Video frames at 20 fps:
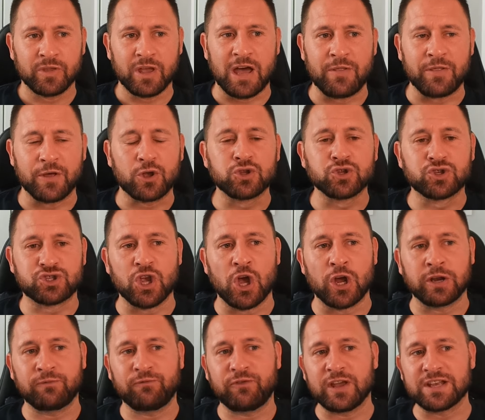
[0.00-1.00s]
And the
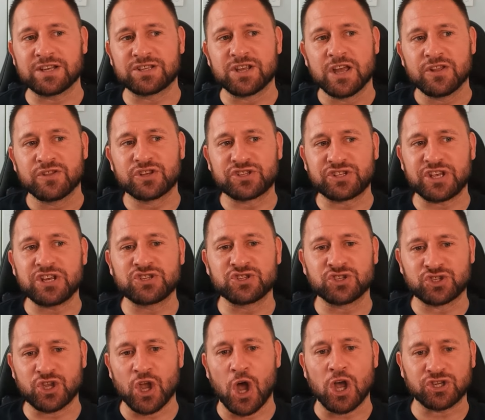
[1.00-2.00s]
concerning thing is the season
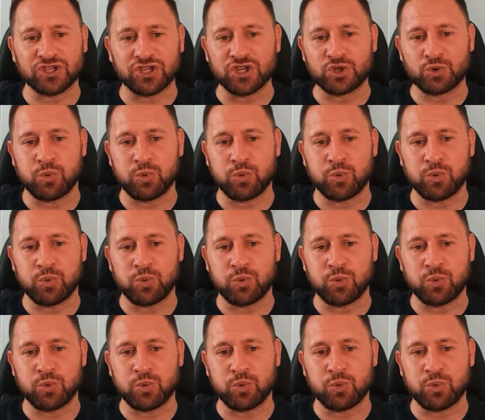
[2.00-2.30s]
starts in